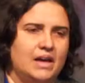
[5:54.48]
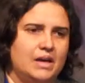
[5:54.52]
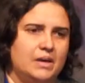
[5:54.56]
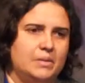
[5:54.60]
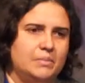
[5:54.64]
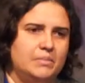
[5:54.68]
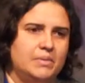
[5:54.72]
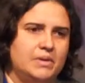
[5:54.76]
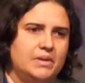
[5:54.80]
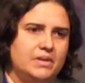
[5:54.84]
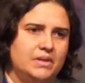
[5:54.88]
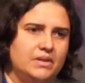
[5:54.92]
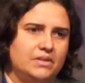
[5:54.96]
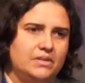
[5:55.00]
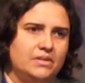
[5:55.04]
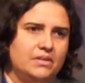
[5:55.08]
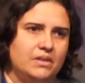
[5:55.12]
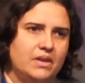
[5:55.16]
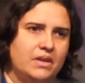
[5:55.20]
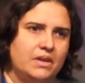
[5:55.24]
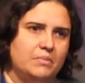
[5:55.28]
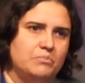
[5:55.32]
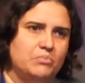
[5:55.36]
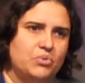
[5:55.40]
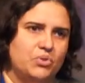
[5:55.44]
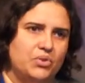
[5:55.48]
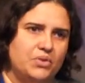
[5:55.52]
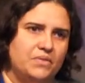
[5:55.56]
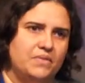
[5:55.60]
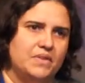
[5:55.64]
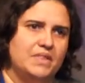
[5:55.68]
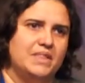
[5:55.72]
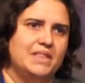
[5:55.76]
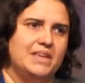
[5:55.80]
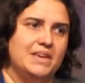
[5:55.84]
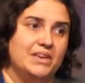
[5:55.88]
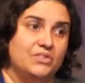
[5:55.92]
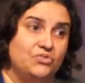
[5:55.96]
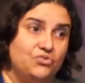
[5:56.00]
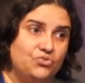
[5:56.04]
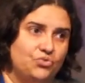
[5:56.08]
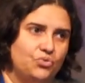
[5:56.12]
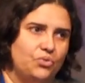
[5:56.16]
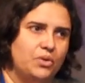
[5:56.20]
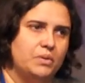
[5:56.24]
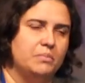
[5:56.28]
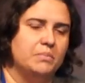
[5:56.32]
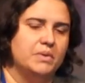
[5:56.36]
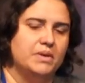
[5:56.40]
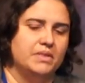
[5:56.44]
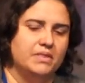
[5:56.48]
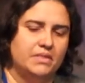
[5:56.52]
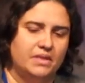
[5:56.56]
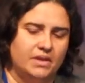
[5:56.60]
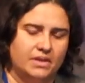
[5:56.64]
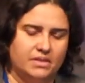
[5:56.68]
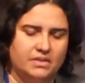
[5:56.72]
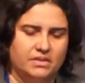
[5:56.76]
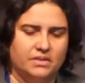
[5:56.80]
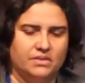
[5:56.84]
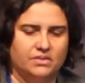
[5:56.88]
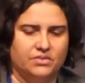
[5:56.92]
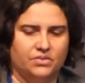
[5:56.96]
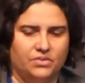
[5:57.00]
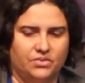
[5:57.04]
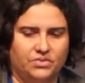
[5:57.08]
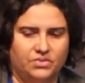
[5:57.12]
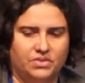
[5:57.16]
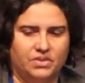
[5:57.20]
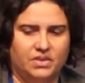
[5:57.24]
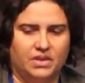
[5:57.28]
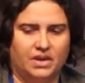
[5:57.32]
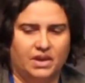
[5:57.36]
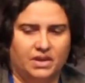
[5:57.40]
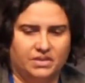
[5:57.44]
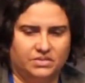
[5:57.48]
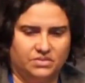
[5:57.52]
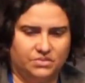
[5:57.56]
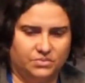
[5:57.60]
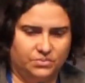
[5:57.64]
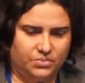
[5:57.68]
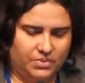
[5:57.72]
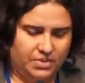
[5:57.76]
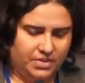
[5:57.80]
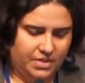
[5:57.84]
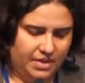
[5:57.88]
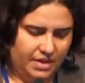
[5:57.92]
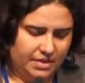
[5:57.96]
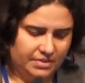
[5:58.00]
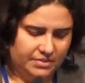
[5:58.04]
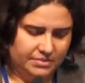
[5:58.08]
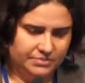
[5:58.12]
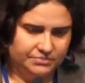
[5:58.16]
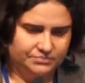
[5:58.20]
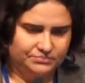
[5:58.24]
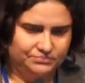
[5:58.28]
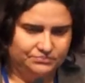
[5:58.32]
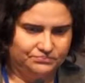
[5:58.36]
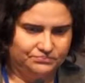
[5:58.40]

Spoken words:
but in improving the enjoyment that's associated with that?